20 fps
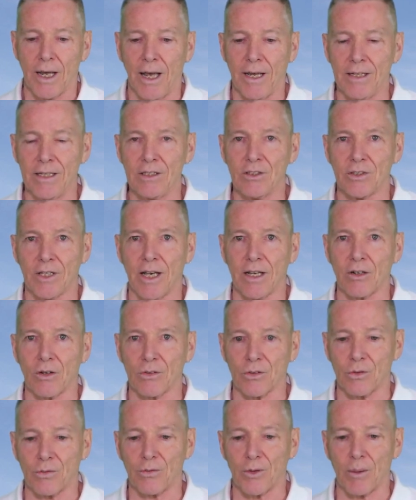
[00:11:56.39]
any
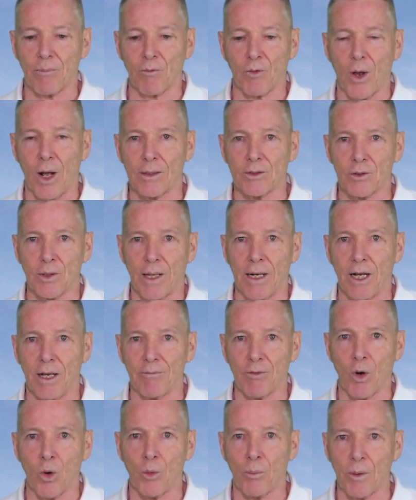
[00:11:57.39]
sandals or flip-flops that
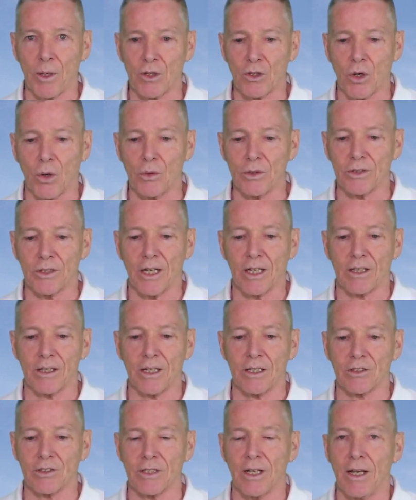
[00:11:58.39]
have open toes like
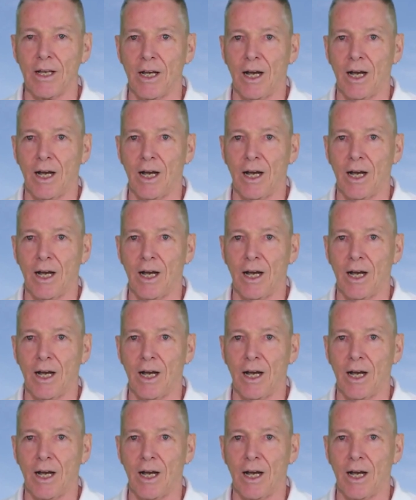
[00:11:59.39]
this,